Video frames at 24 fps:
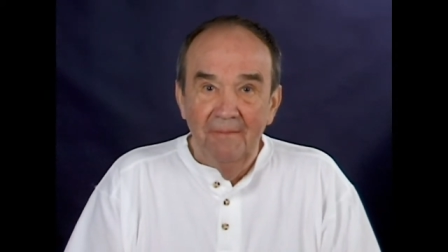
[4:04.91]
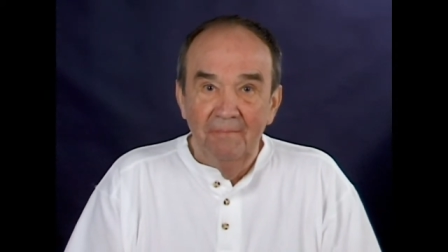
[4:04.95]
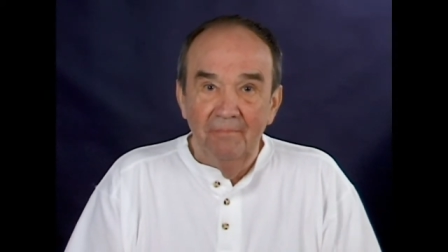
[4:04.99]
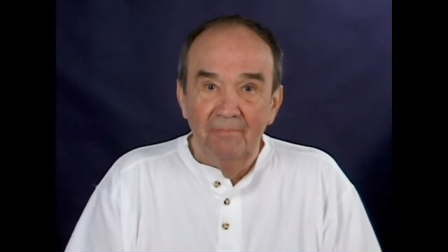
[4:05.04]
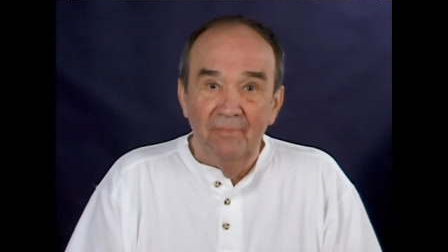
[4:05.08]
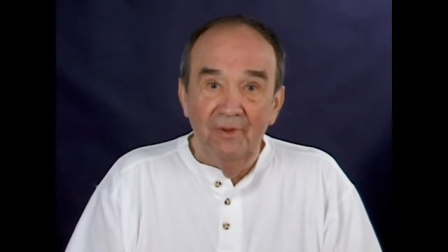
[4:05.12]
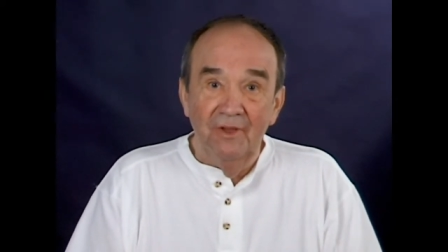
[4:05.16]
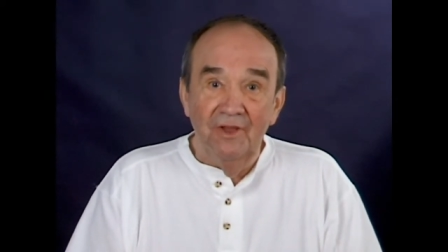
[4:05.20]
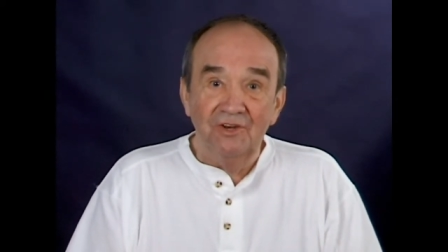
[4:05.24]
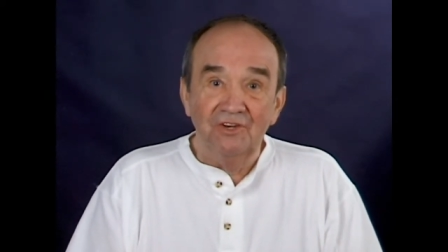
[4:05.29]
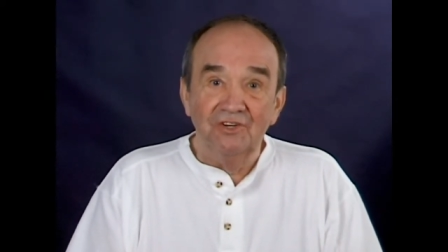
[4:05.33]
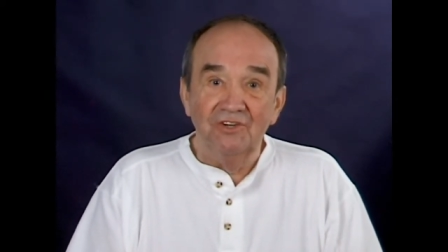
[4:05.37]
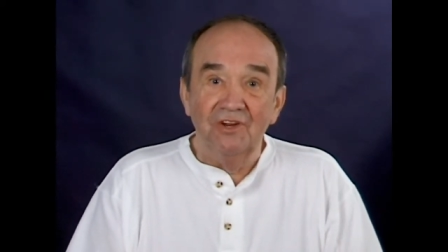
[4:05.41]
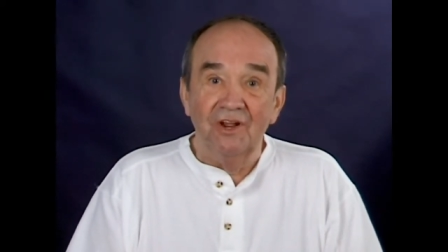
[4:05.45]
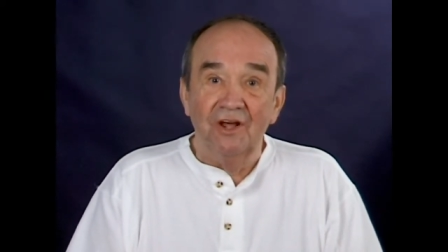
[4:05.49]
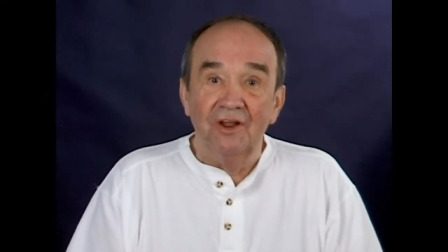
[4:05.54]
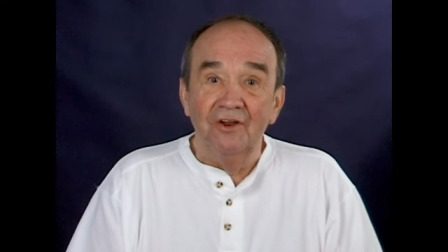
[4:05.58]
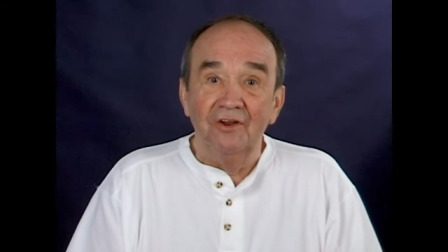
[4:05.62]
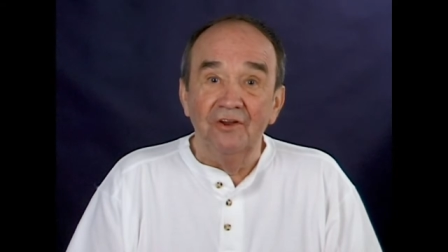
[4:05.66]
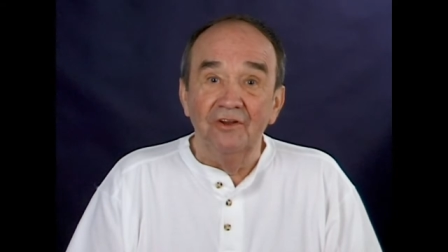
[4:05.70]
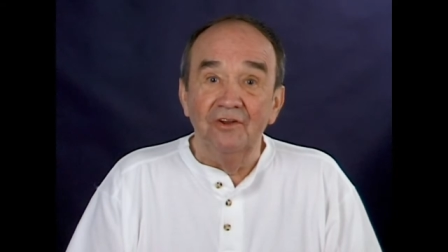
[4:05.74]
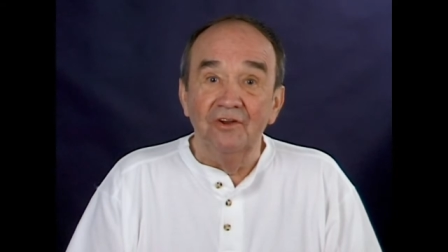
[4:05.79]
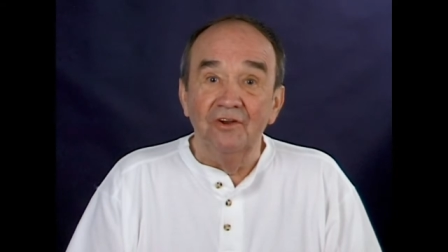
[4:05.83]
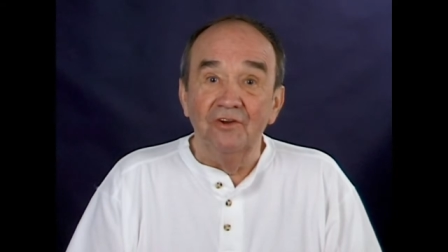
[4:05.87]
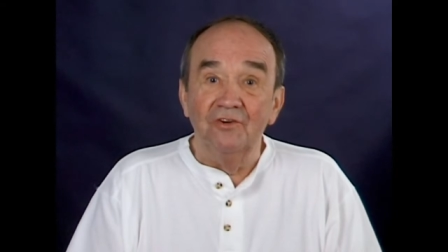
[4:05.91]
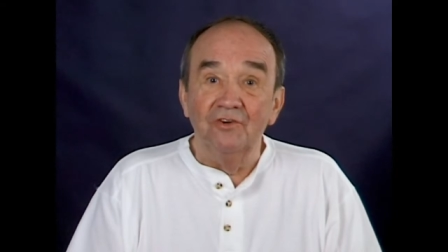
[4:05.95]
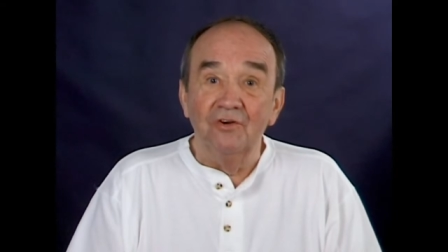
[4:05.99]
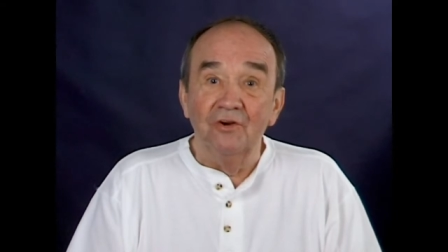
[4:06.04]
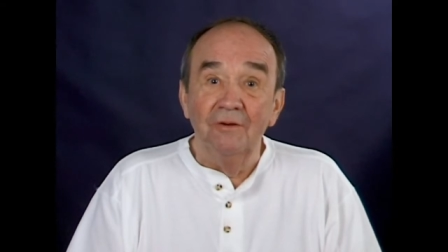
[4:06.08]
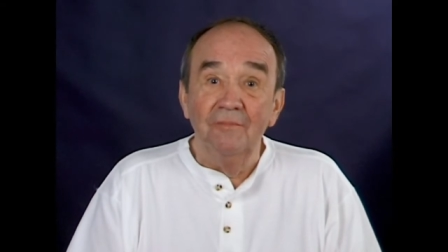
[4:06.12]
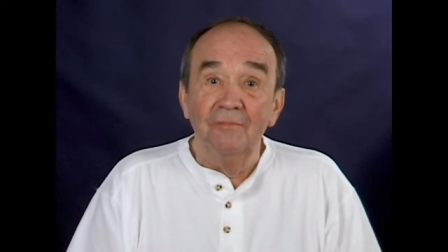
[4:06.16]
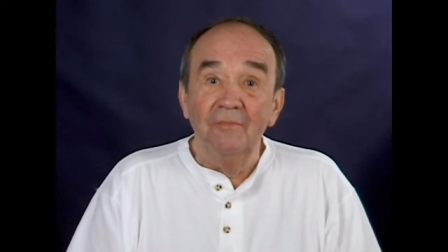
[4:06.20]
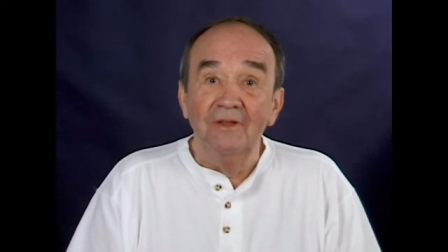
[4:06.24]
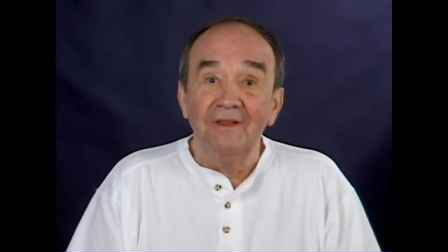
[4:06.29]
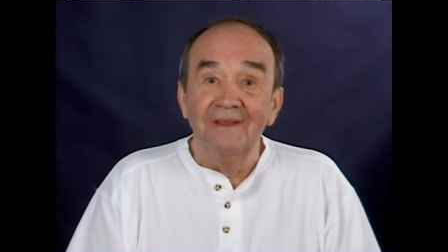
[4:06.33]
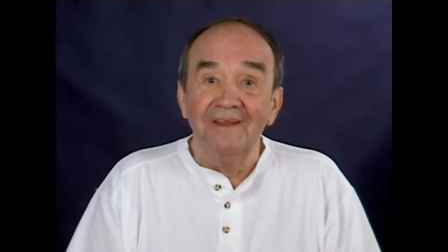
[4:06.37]
based on
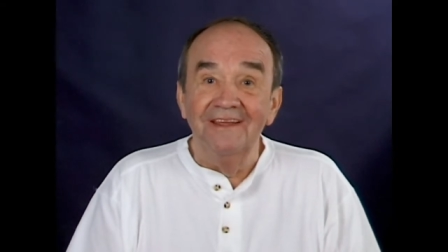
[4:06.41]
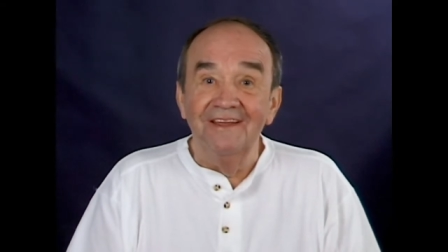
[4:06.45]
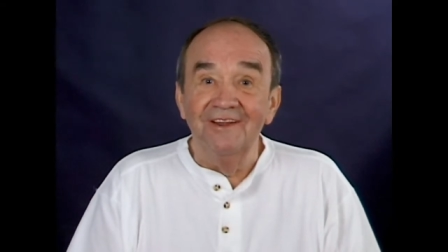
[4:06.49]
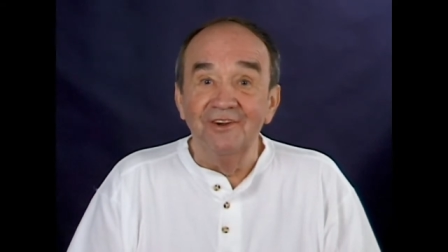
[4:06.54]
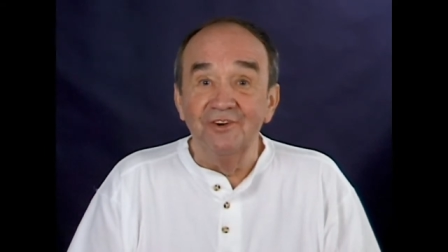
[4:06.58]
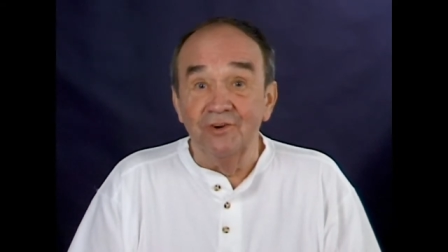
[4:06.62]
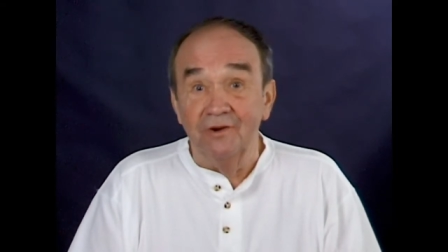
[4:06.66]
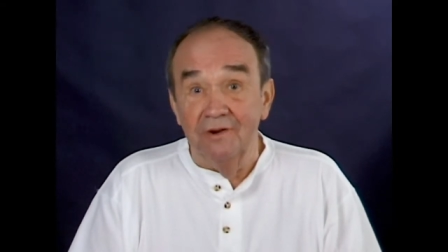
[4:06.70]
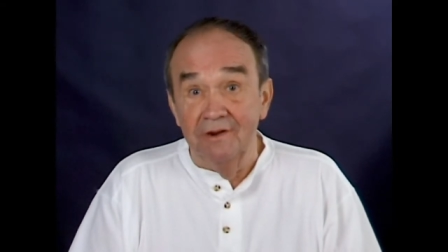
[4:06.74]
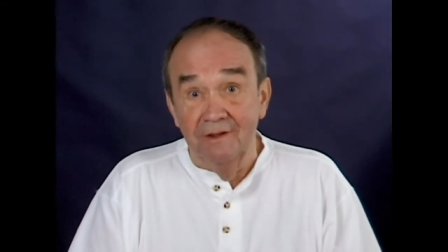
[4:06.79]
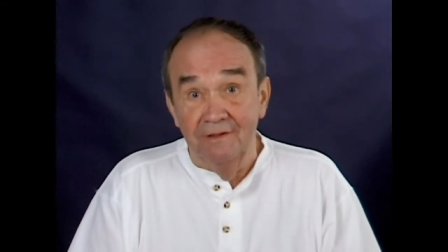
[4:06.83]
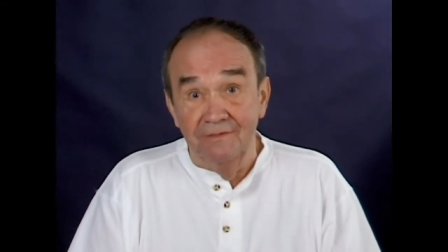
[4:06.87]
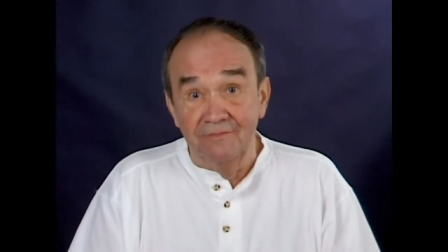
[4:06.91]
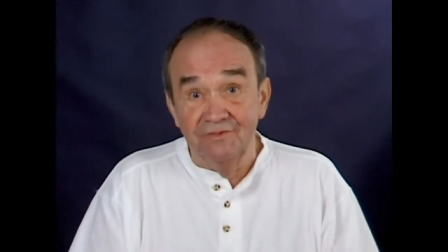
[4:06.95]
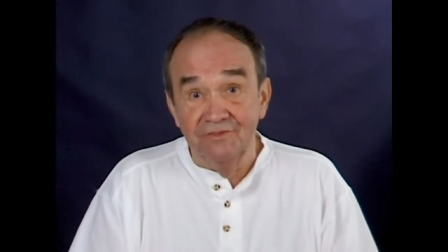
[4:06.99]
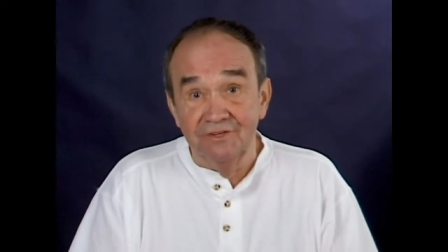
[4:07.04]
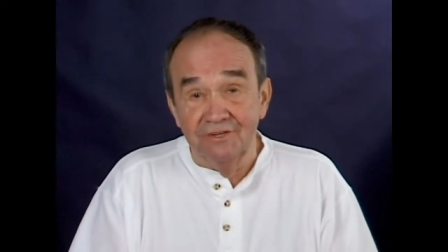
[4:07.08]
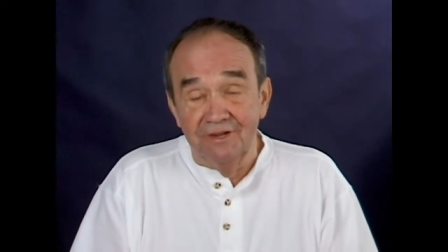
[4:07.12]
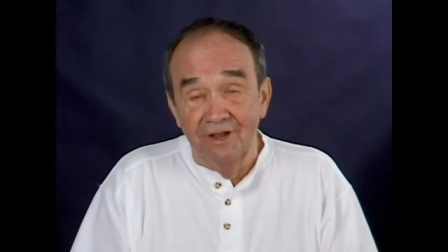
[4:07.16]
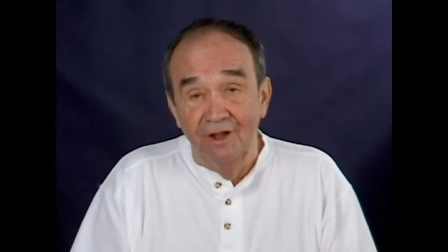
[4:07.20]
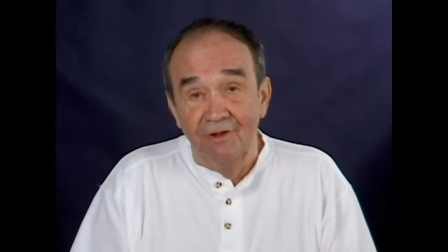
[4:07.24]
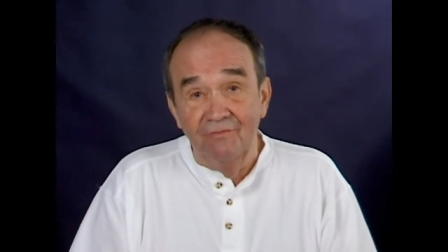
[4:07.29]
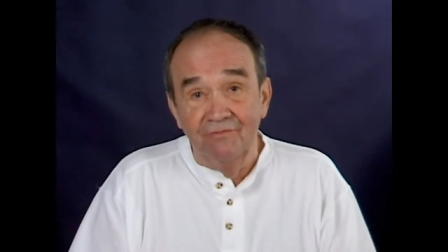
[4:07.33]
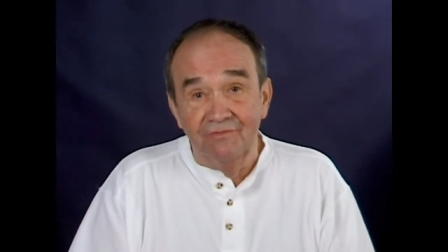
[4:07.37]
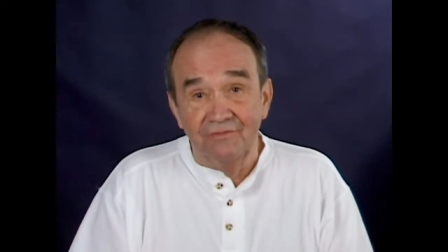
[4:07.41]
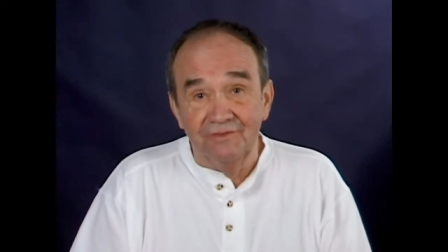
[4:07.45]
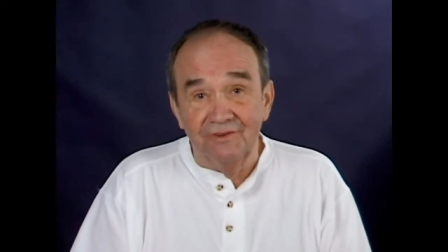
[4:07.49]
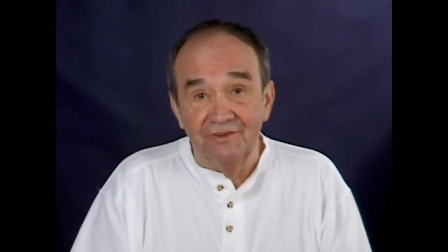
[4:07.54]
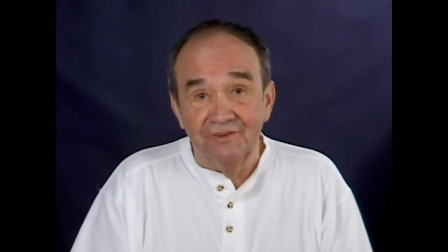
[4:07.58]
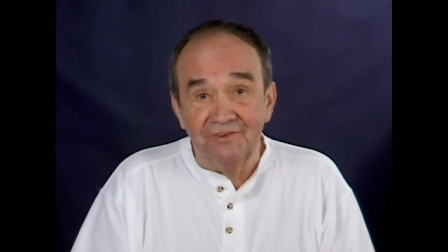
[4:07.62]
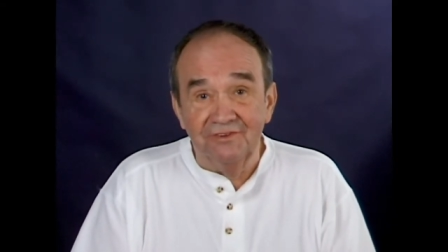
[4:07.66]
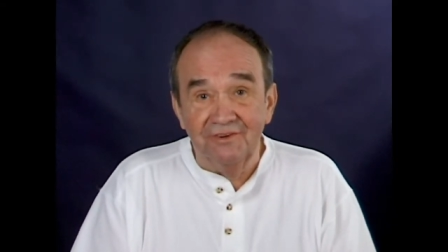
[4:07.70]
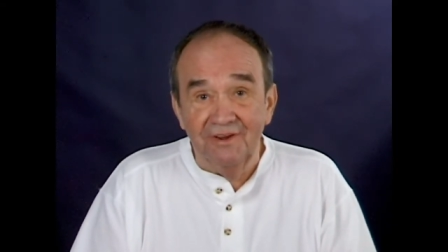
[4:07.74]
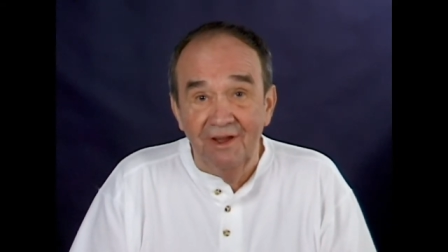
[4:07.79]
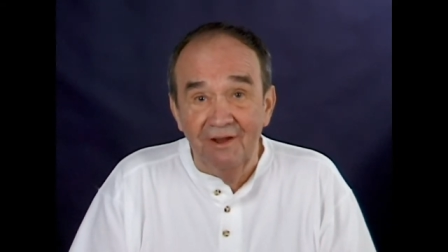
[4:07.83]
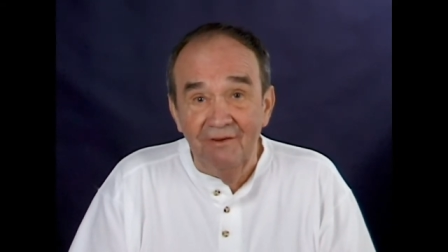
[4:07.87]
determination of
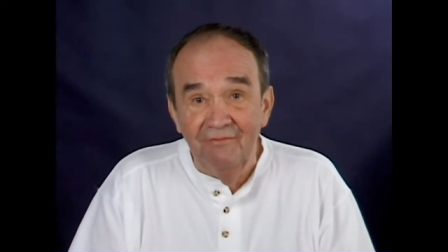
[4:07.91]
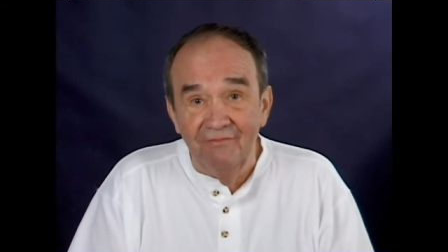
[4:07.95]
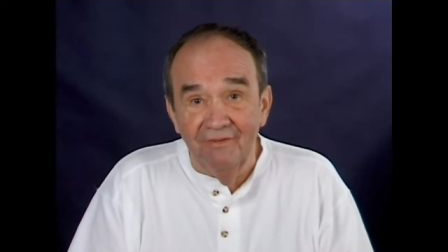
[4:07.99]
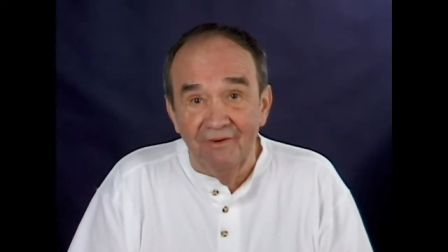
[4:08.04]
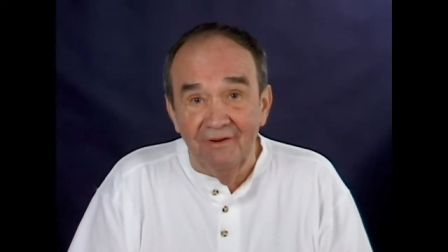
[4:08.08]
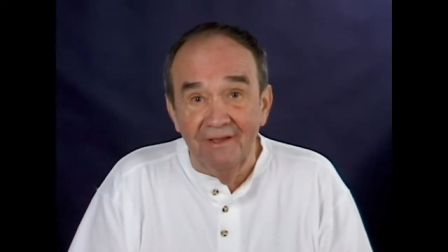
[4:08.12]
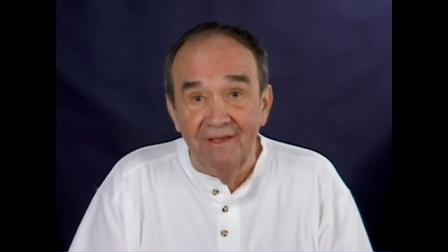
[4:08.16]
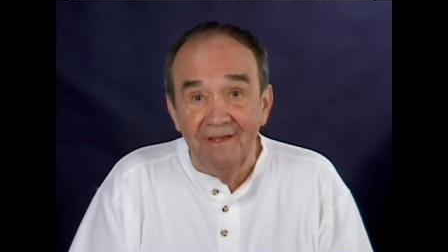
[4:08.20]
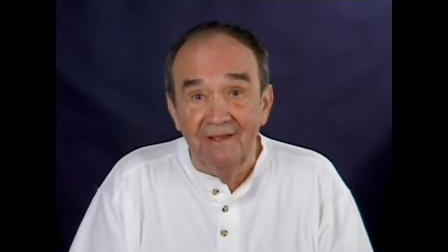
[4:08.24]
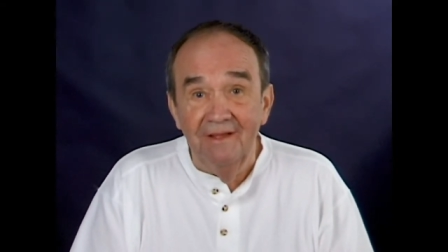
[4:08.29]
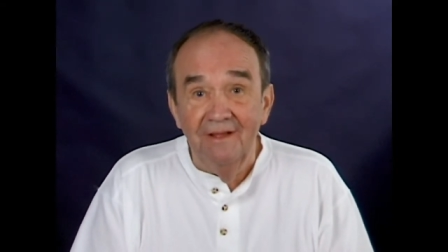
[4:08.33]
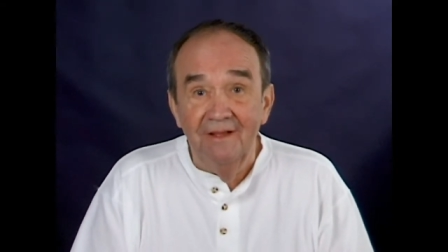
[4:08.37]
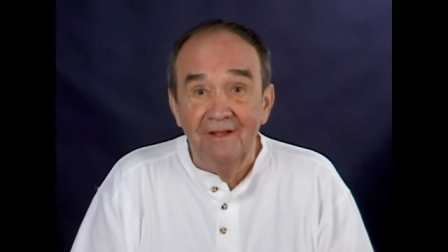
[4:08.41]
self-discovery